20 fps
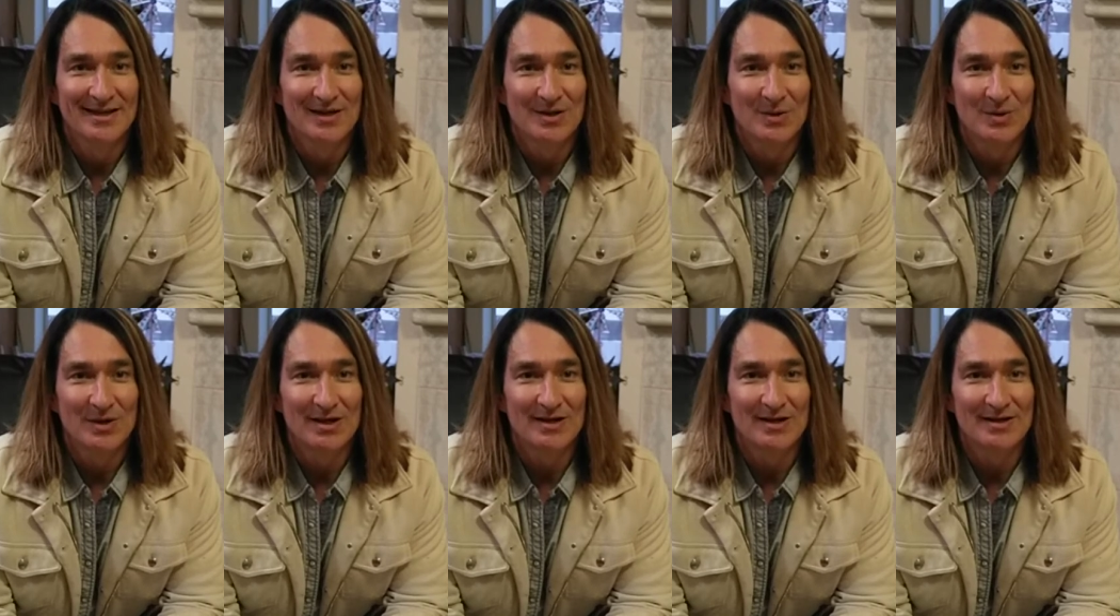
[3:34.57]

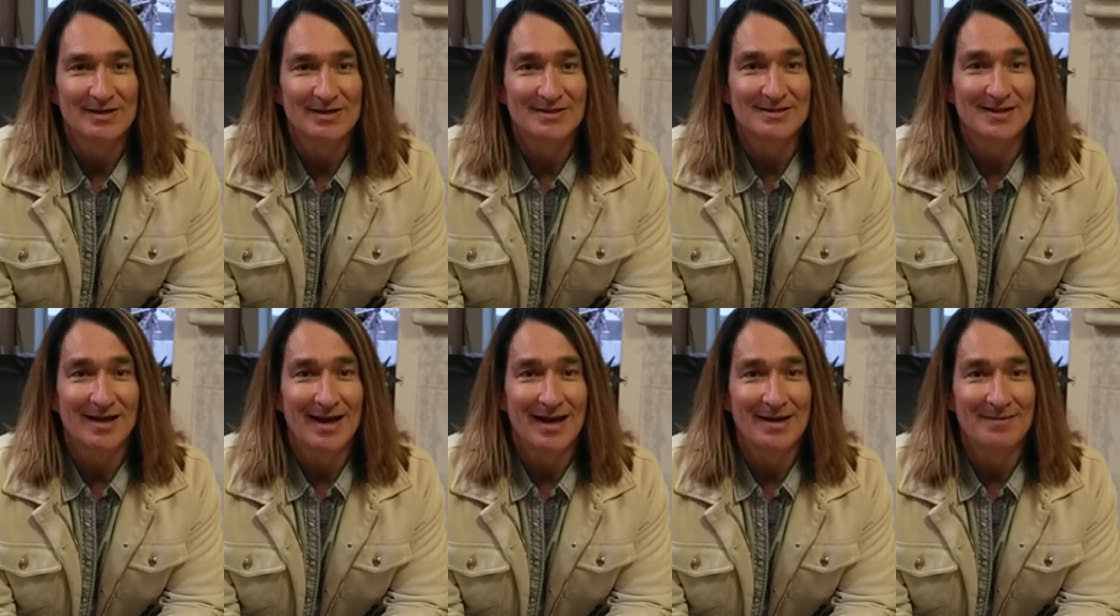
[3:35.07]
where it's
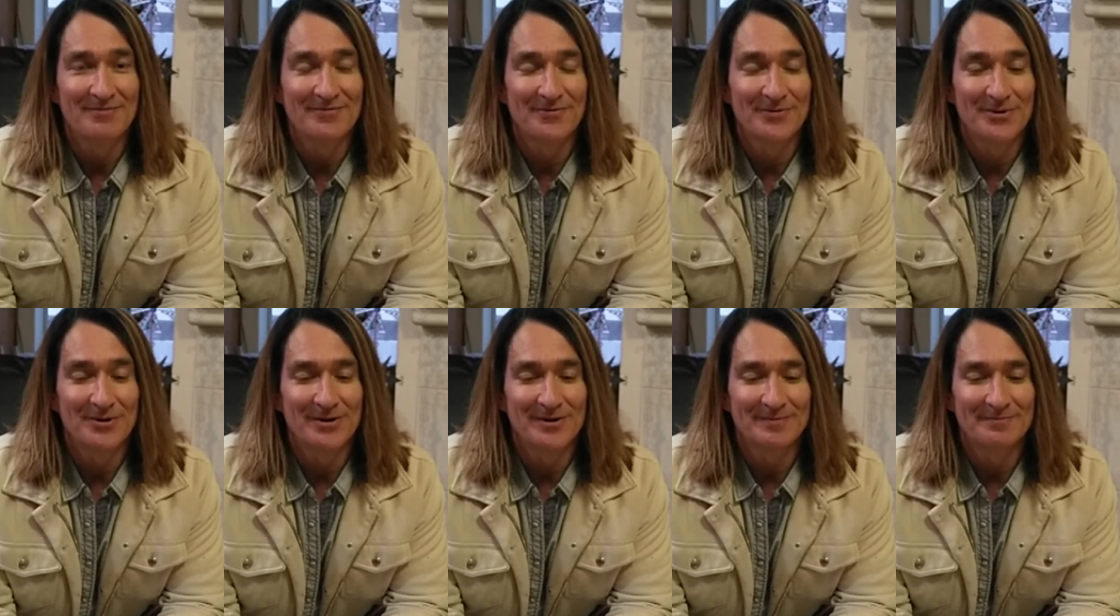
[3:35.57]
time
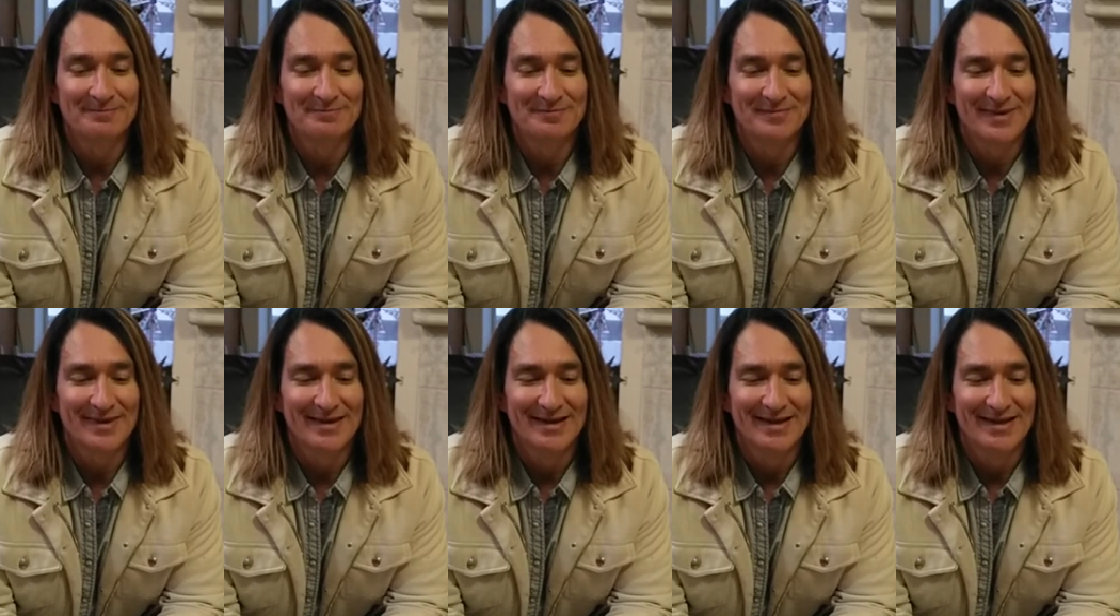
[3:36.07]
for
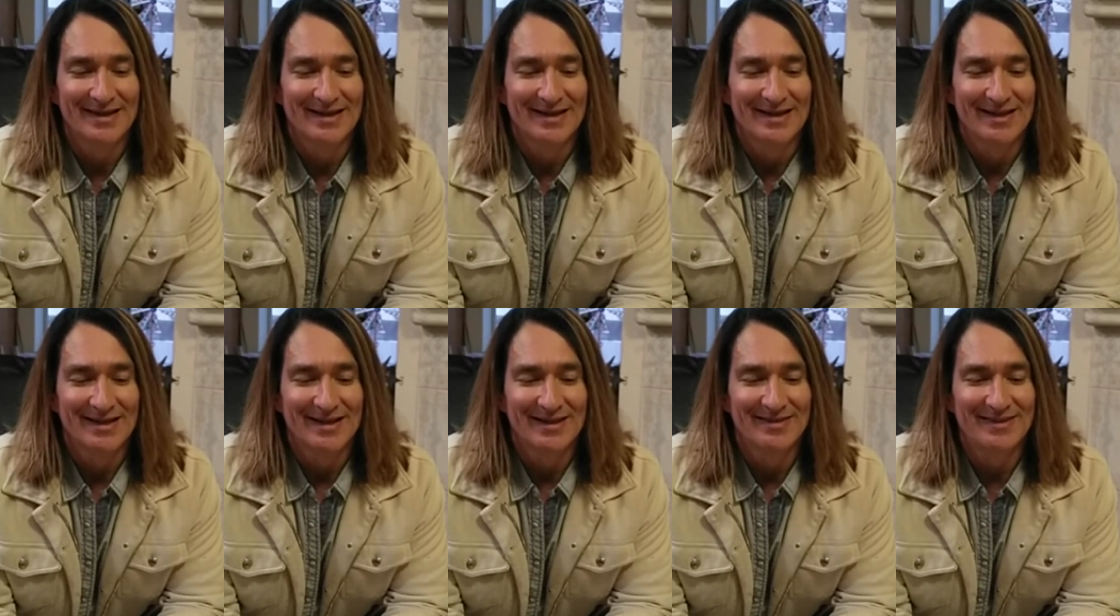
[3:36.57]

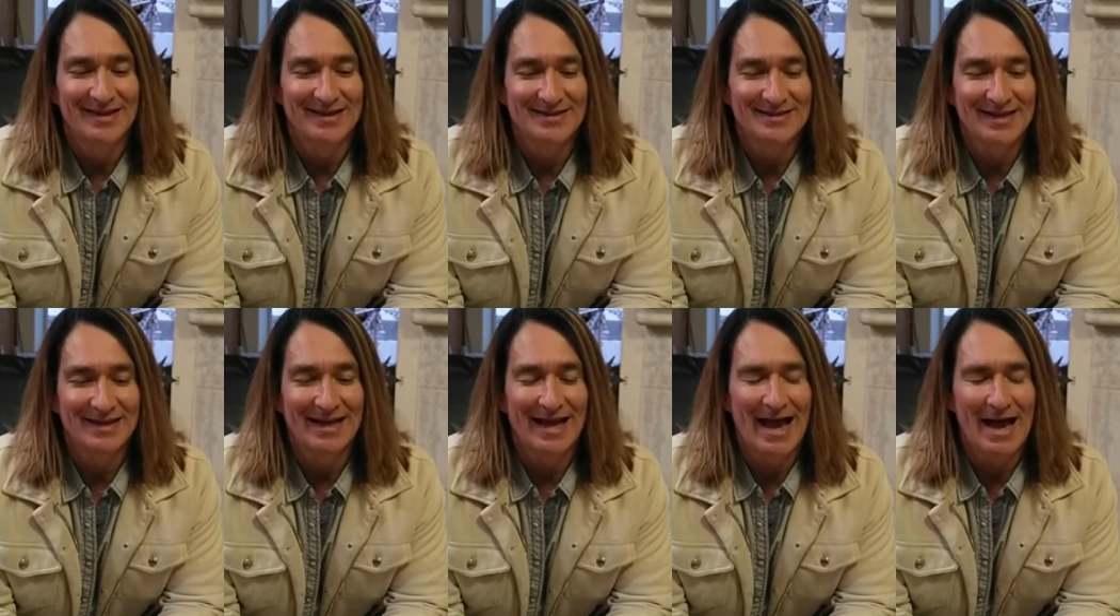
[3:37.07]
things
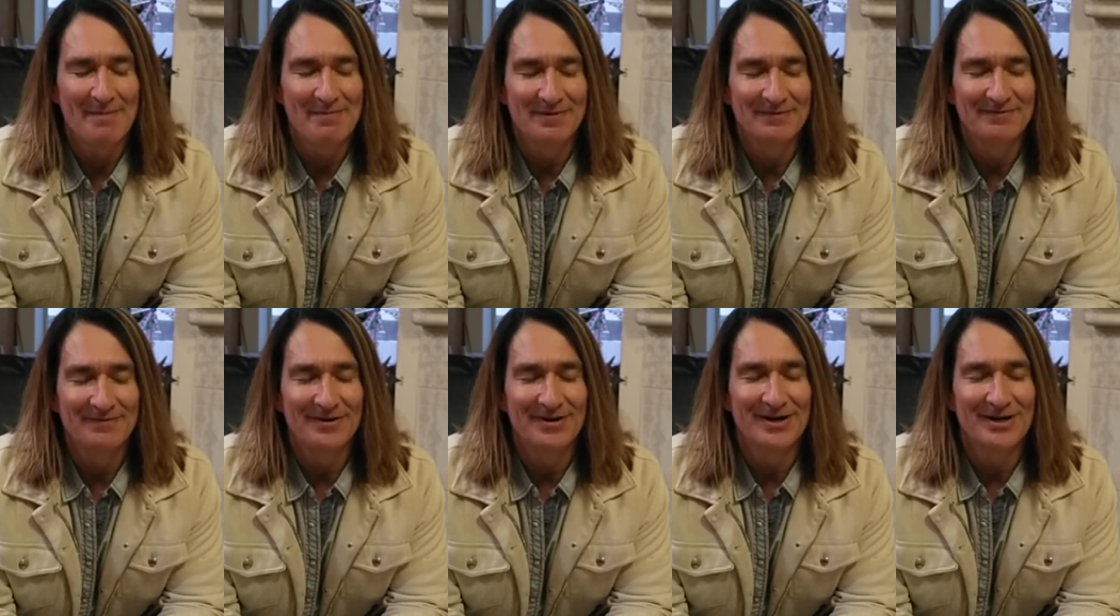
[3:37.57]
can happen
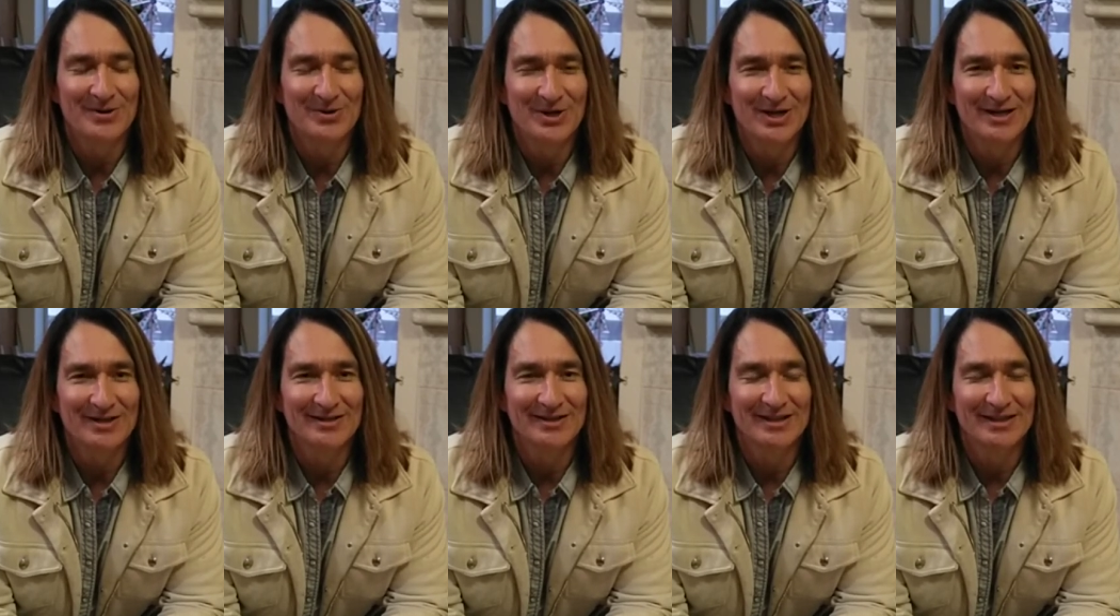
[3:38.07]
very
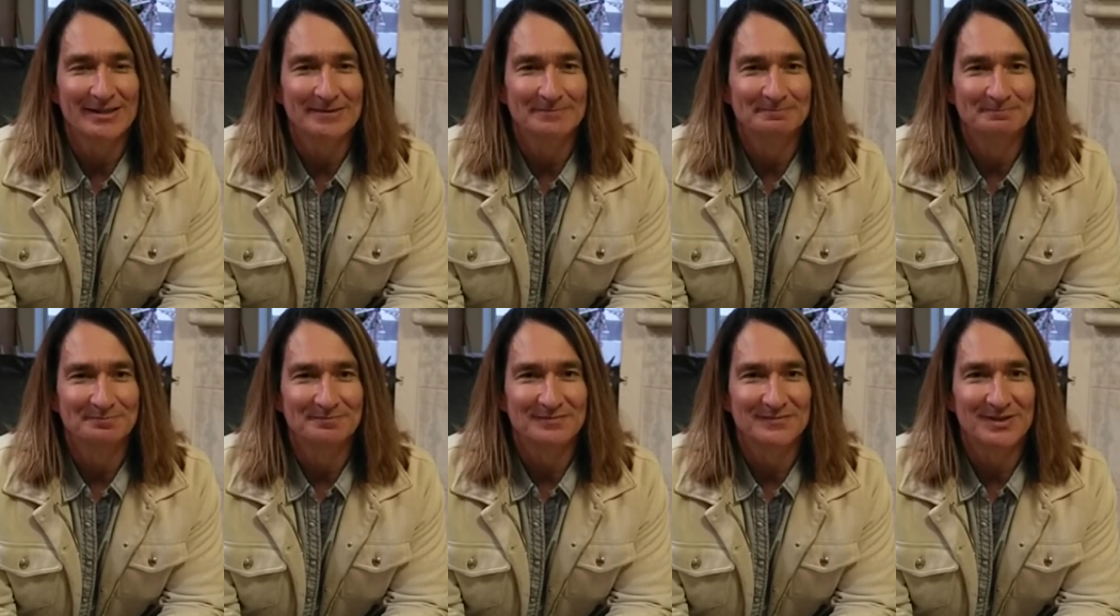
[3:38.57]
quickly
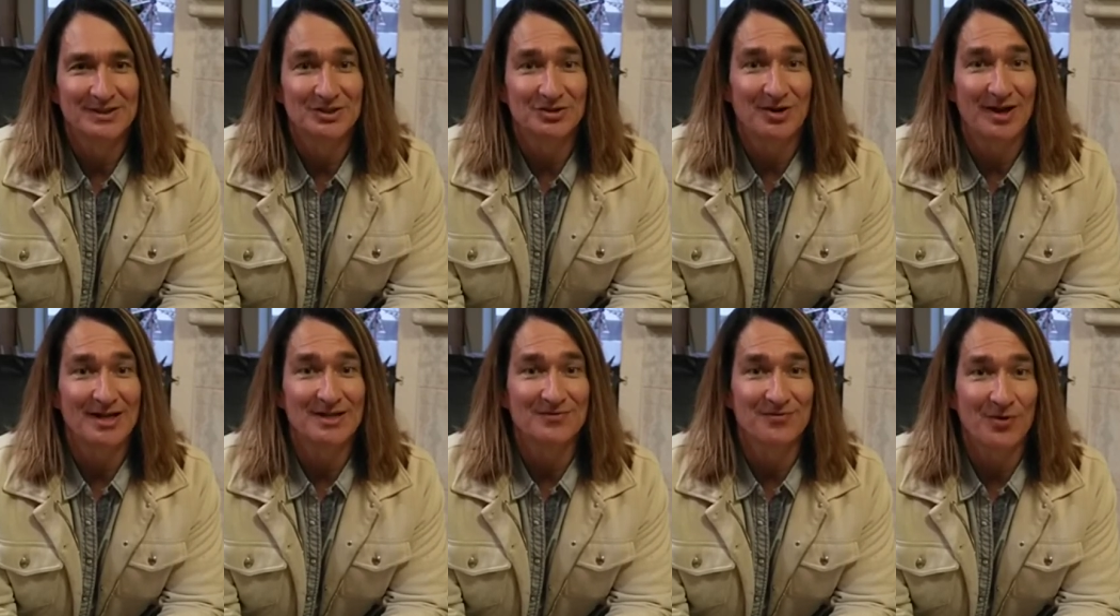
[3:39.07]
to
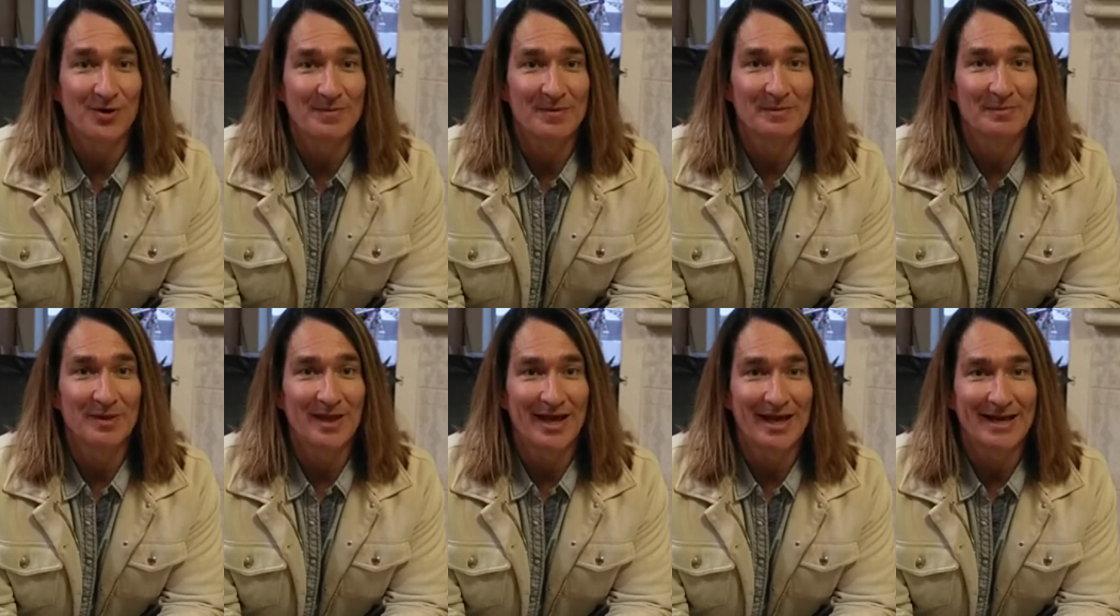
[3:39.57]
transform the
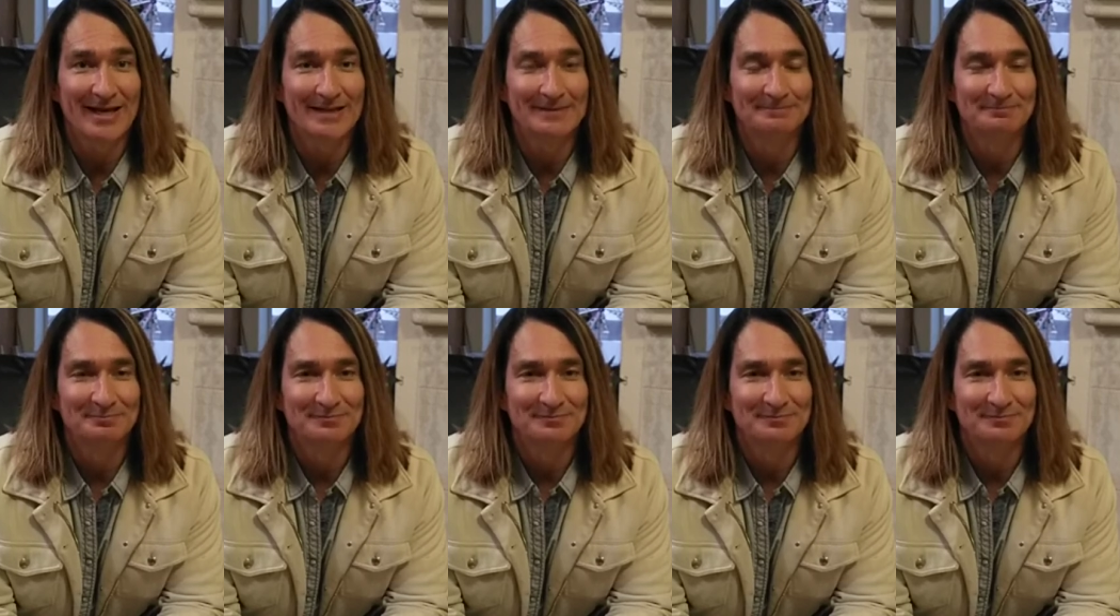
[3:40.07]
planet.